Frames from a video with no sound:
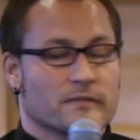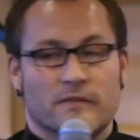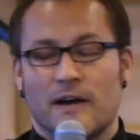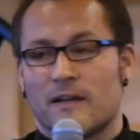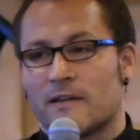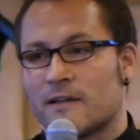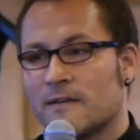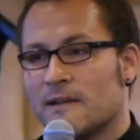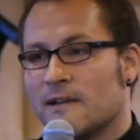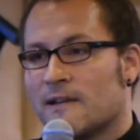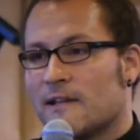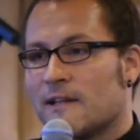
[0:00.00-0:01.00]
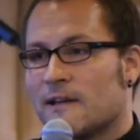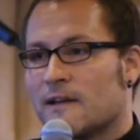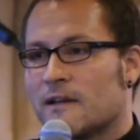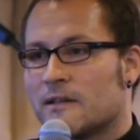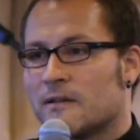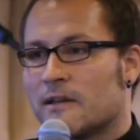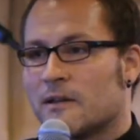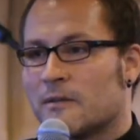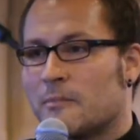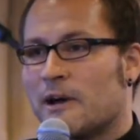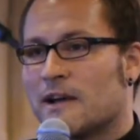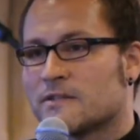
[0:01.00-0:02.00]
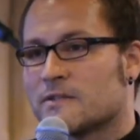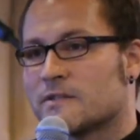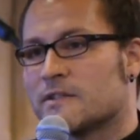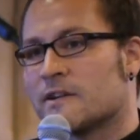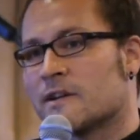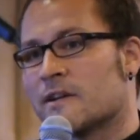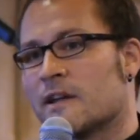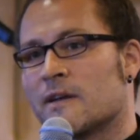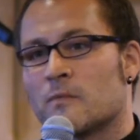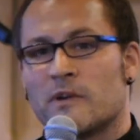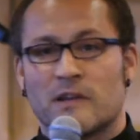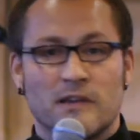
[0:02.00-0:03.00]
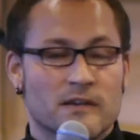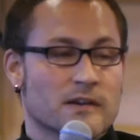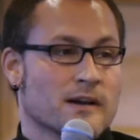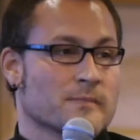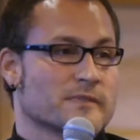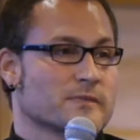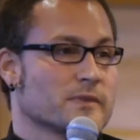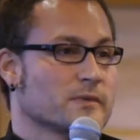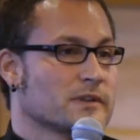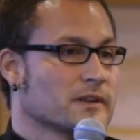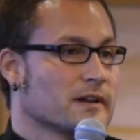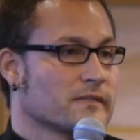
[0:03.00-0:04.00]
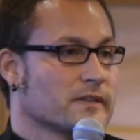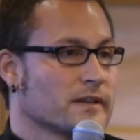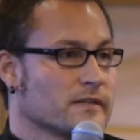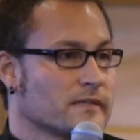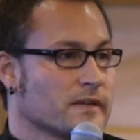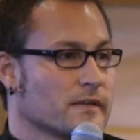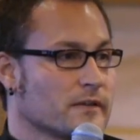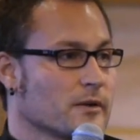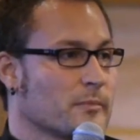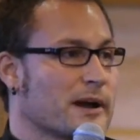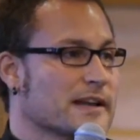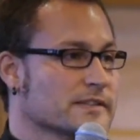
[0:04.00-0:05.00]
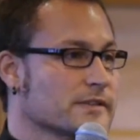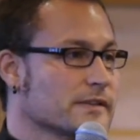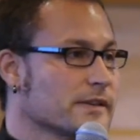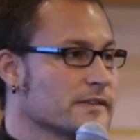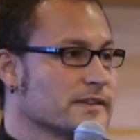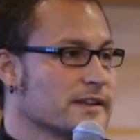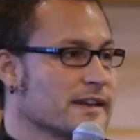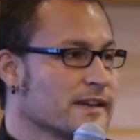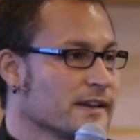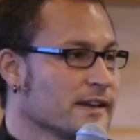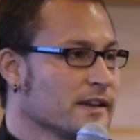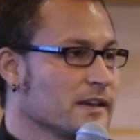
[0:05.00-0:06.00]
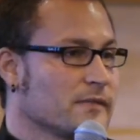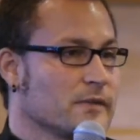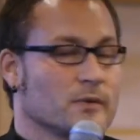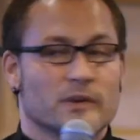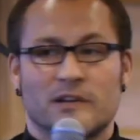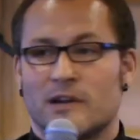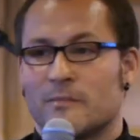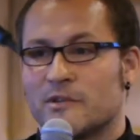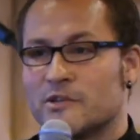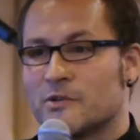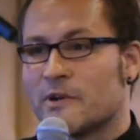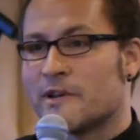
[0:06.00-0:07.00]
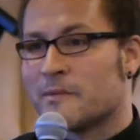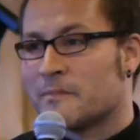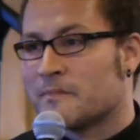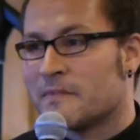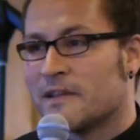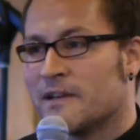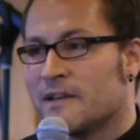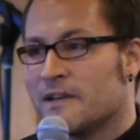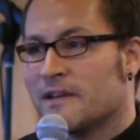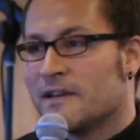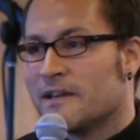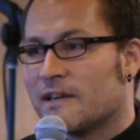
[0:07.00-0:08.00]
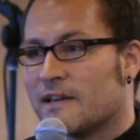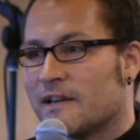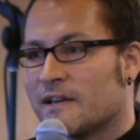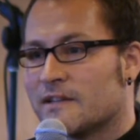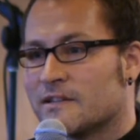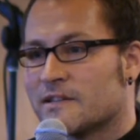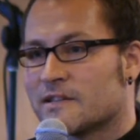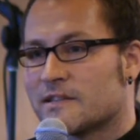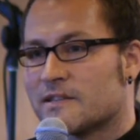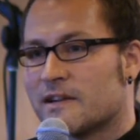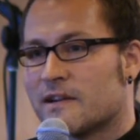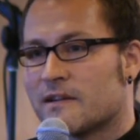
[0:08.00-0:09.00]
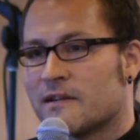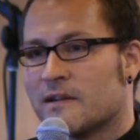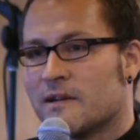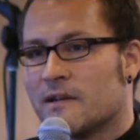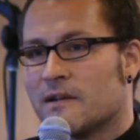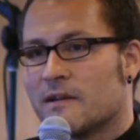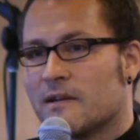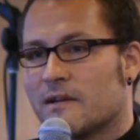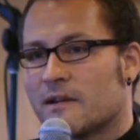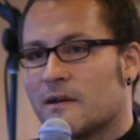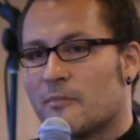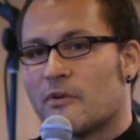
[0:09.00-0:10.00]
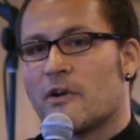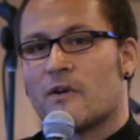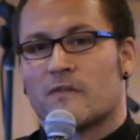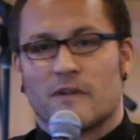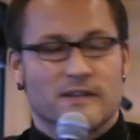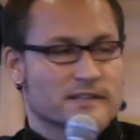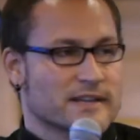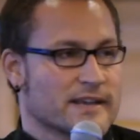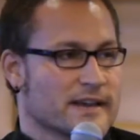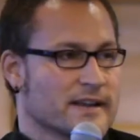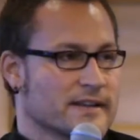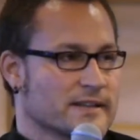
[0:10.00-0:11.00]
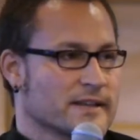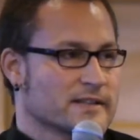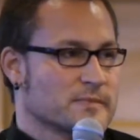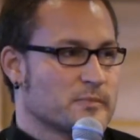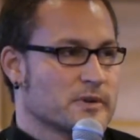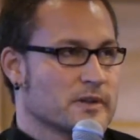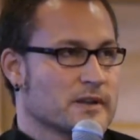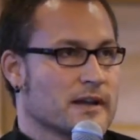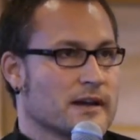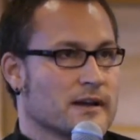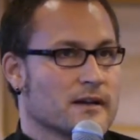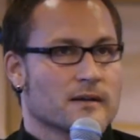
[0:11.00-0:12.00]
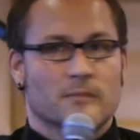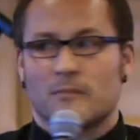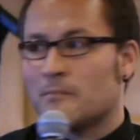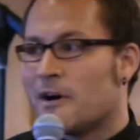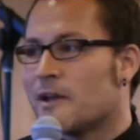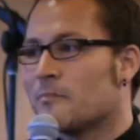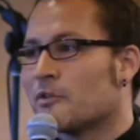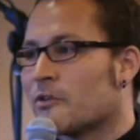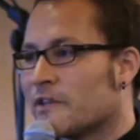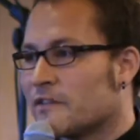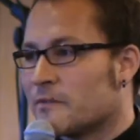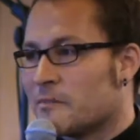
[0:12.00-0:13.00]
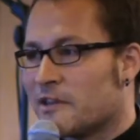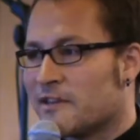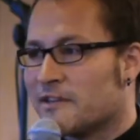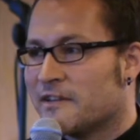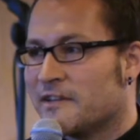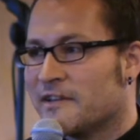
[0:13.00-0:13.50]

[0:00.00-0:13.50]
of the valley and, and the pastors there. And, and when he comes, we would love it if, if you're a pastor here today, if you would come and join him and just uh, kind of pray over us. Again, it, has been uh, mind blowing to me